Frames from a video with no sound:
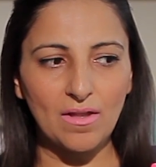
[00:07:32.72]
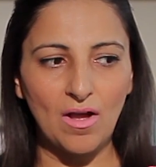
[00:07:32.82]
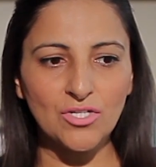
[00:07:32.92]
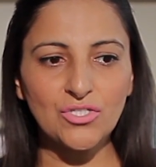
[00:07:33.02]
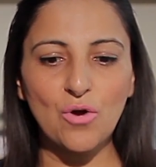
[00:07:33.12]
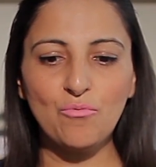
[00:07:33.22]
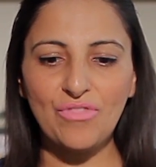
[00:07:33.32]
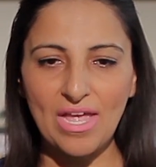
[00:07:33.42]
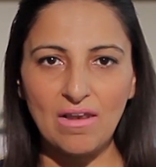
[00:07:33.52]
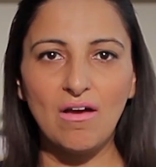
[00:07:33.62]
are shown
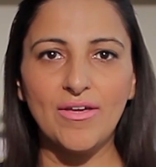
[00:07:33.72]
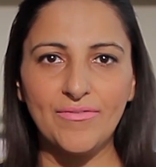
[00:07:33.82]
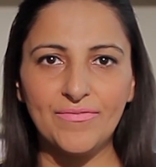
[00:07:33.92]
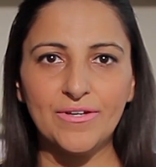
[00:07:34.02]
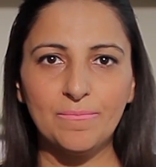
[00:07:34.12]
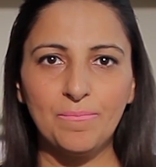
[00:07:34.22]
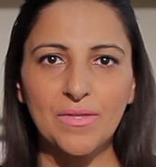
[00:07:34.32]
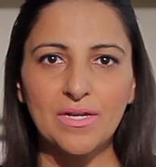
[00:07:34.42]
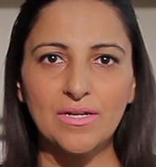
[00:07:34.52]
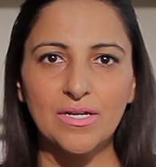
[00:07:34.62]
their life.
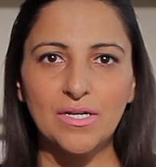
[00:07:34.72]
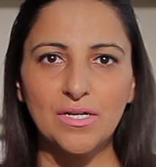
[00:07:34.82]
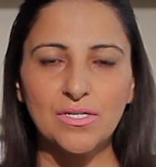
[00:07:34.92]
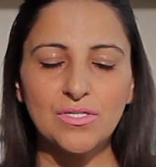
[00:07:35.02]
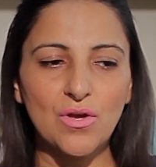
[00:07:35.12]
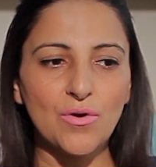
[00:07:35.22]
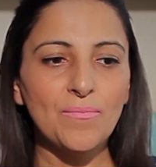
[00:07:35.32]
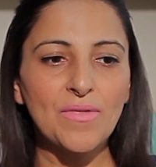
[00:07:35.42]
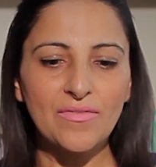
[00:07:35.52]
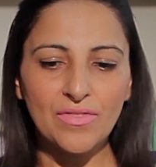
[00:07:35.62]

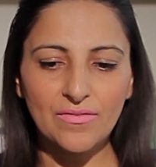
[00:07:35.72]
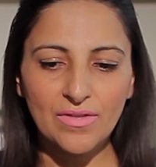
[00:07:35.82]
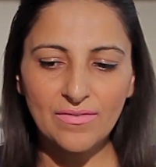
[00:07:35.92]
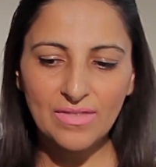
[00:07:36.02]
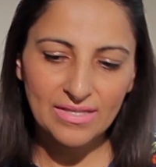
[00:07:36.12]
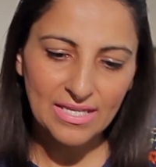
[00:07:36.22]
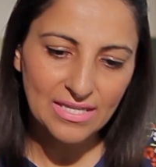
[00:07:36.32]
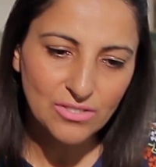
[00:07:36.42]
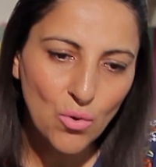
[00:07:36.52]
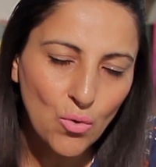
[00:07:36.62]
So
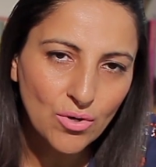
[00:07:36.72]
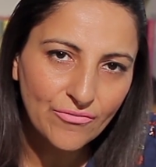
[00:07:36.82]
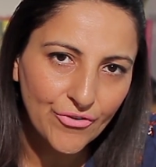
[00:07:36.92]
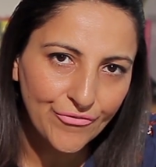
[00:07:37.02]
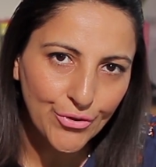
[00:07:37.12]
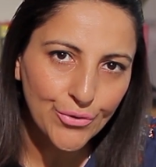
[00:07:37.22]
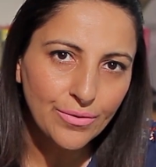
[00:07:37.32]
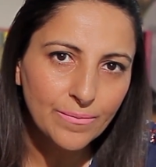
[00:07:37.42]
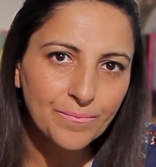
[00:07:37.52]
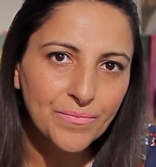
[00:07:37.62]
there's a hall of
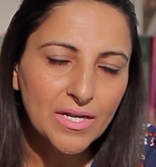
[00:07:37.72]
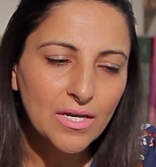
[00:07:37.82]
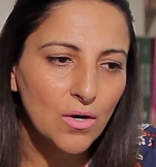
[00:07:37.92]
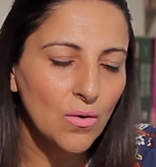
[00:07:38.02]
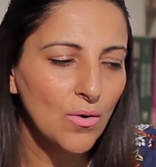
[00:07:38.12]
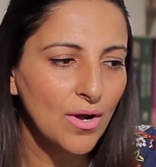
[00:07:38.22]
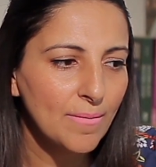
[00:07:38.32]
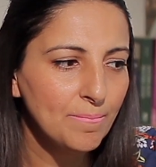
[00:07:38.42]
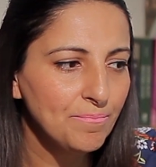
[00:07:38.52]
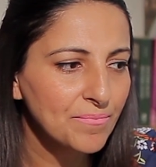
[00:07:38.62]
review
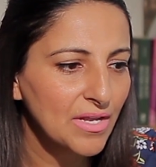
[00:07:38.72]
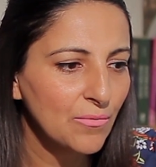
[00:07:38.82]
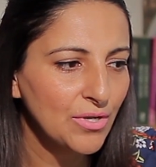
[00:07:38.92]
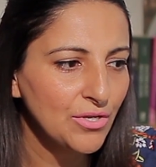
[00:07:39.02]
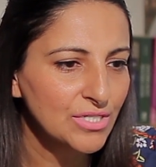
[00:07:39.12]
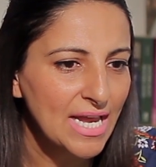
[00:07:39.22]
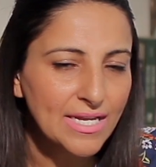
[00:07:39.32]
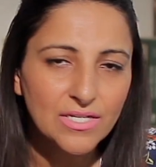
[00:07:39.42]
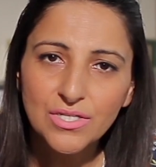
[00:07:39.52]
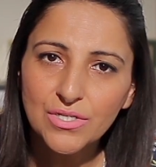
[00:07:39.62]
where you're
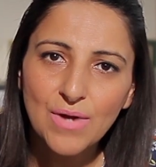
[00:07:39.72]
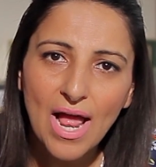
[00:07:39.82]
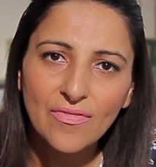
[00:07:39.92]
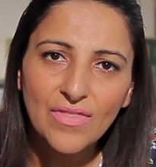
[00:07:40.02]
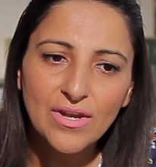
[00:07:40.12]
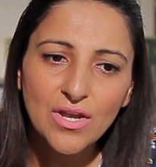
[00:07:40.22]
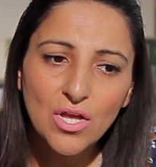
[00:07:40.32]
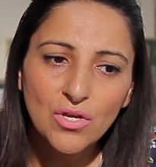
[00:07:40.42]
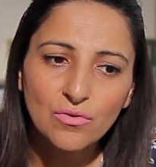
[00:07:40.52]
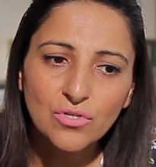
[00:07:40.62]
taken to, and then
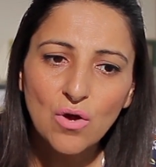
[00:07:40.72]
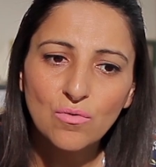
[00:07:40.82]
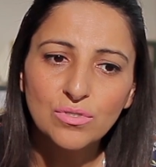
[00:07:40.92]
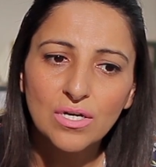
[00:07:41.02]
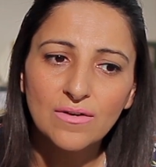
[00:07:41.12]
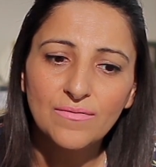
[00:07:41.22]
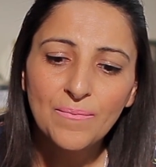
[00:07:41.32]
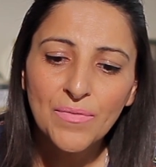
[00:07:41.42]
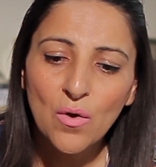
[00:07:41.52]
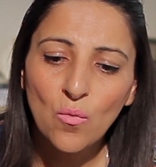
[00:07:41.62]
you're told
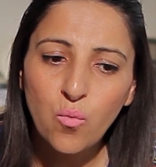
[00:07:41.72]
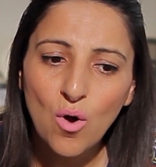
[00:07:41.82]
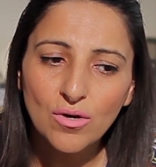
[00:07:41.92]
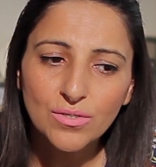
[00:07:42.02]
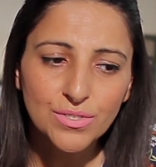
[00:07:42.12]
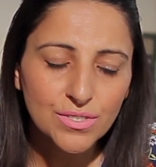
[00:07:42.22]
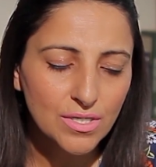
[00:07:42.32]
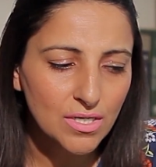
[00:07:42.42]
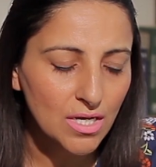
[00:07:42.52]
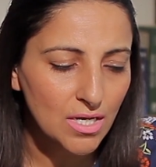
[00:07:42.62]
of what
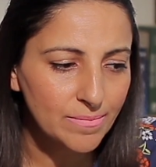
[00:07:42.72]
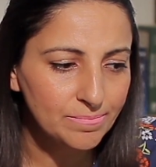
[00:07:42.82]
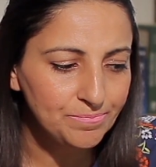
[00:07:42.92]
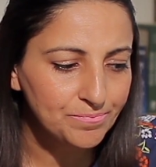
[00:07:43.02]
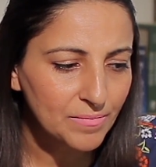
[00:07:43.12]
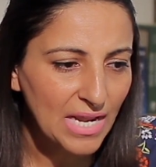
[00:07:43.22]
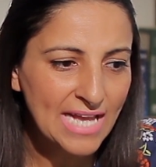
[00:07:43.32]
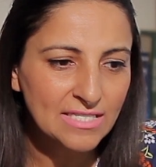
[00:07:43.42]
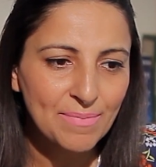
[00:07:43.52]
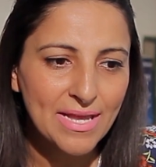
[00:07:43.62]

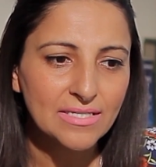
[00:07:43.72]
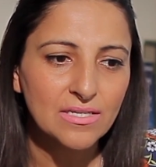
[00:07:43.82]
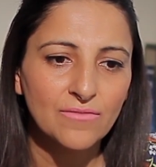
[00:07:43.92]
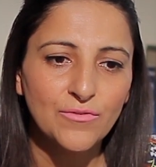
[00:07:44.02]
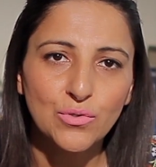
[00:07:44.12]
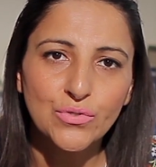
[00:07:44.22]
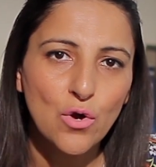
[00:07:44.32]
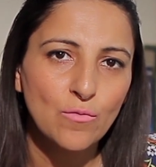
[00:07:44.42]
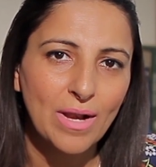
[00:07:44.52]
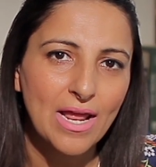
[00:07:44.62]
aspects of your
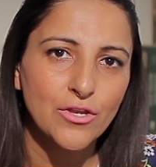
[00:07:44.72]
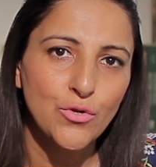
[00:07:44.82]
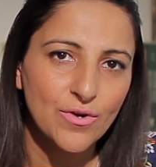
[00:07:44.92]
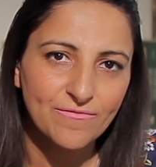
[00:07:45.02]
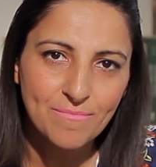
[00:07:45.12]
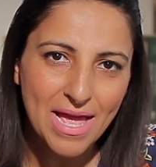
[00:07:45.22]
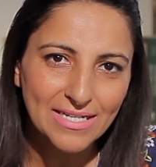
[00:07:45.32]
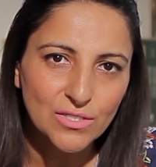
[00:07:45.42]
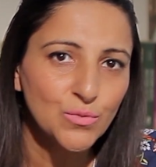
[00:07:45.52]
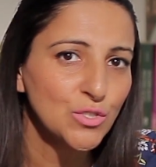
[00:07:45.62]
soul plan you have
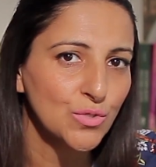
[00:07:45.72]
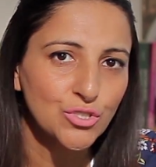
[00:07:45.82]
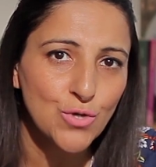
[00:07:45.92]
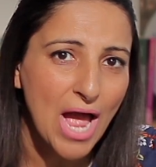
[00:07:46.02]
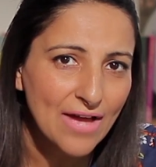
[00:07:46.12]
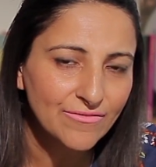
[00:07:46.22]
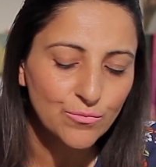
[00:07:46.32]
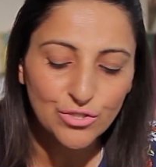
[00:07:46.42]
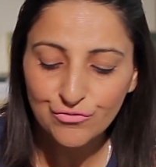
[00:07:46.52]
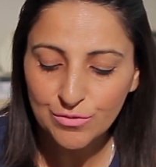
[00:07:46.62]
met, which ones you
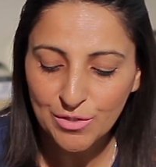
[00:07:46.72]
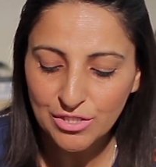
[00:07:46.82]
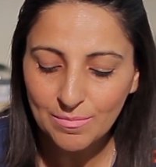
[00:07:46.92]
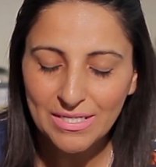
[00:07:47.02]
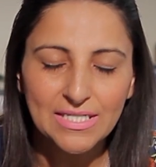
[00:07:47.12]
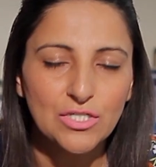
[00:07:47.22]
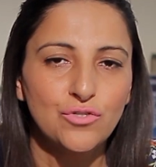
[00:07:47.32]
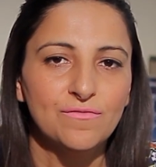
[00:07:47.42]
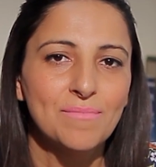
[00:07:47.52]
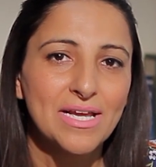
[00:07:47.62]
haven't, which
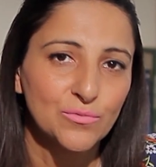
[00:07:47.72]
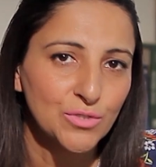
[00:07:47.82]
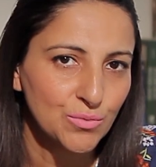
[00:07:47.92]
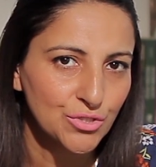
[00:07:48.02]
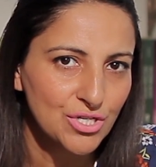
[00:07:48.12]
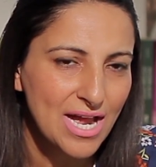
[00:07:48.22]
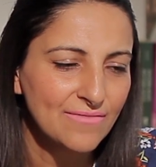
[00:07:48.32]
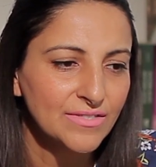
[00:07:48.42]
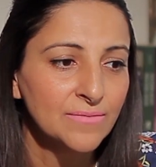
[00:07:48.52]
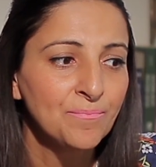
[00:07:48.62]
responsibilities you've met, which ones you
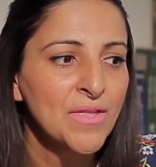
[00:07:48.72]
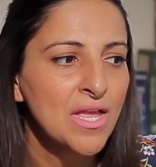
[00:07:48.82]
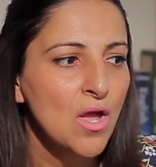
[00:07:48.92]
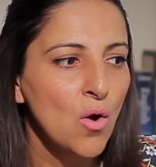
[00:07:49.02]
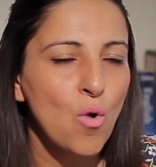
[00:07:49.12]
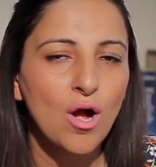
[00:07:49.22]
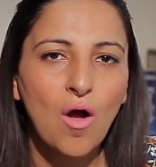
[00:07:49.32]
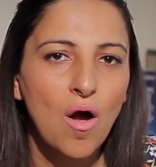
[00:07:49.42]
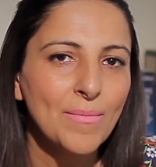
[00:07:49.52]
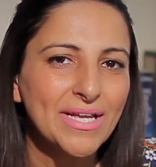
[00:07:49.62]
haven't, what
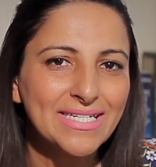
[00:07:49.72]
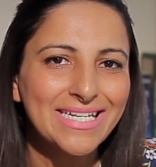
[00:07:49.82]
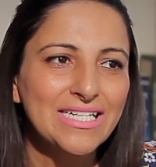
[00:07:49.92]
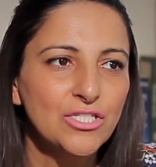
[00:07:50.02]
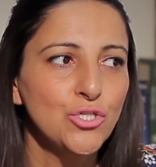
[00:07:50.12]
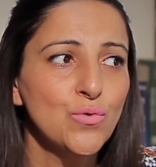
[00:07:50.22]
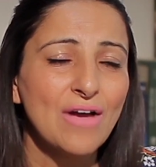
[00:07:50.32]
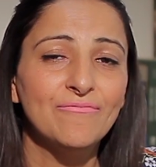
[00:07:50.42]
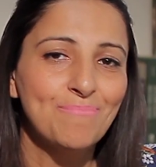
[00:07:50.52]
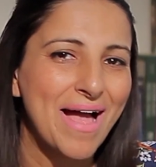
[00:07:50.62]
karmic deeds you
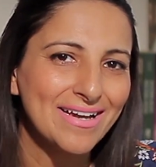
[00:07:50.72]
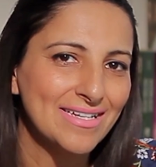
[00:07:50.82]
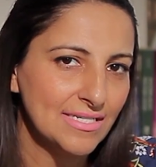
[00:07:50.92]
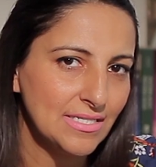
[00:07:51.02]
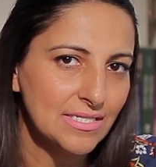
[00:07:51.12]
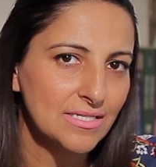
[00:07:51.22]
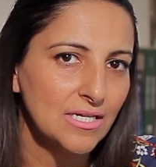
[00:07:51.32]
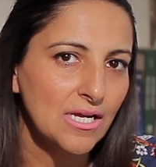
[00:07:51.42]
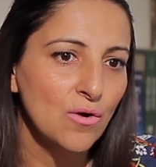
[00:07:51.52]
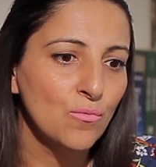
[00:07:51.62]
have balanced,
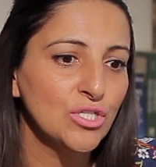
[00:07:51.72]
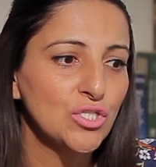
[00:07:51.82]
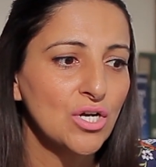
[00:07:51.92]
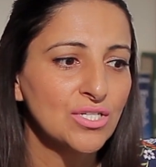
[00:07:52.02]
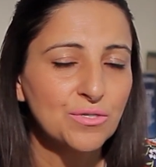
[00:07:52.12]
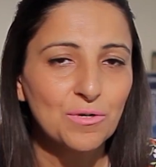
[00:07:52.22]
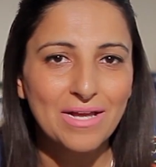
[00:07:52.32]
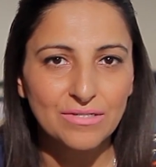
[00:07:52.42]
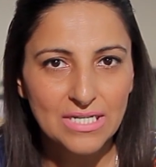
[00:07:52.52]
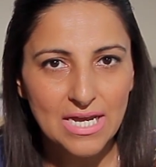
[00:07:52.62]
which are still
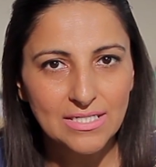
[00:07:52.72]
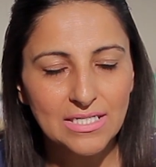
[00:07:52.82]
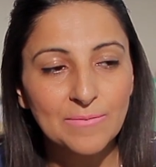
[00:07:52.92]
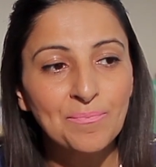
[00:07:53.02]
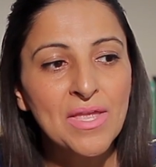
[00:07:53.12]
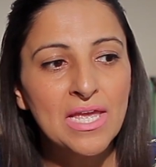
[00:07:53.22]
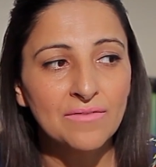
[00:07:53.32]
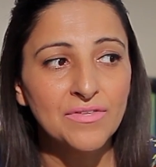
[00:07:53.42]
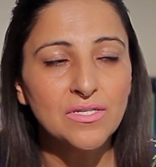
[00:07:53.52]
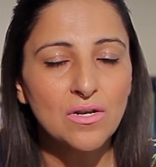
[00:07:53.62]
outstanding.
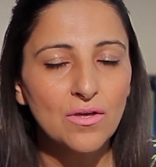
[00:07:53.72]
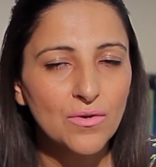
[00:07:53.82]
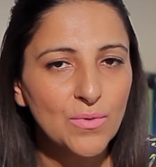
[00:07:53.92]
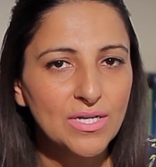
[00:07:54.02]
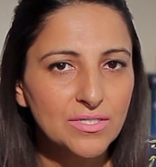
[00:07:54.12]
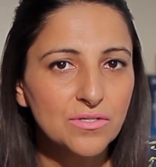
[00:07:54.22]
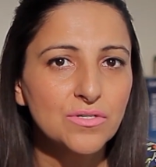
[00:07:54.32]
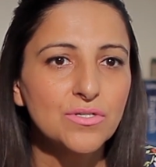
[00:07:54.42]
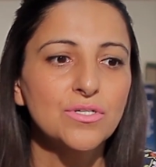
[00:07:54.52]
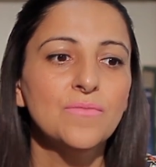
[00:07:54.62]
If there's a lot of work still
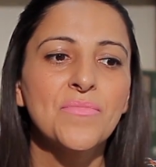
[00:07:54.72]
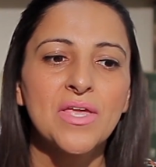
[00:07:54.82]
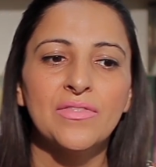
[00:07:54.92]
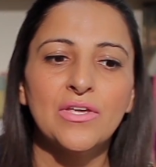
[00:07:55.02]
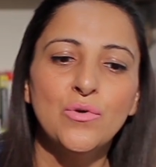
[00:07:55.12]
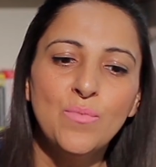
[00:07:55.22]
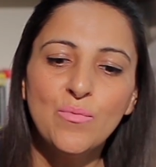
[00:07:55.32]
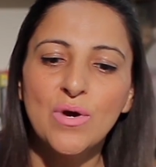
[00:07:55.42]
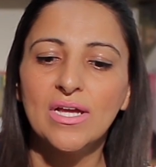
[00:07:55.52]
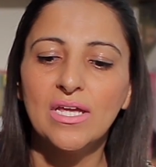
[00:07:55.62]
to do, then you'll be
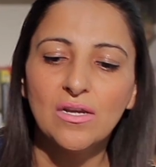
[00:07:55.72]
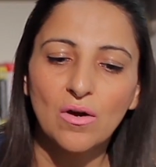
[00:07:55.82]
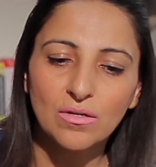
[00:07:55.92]
working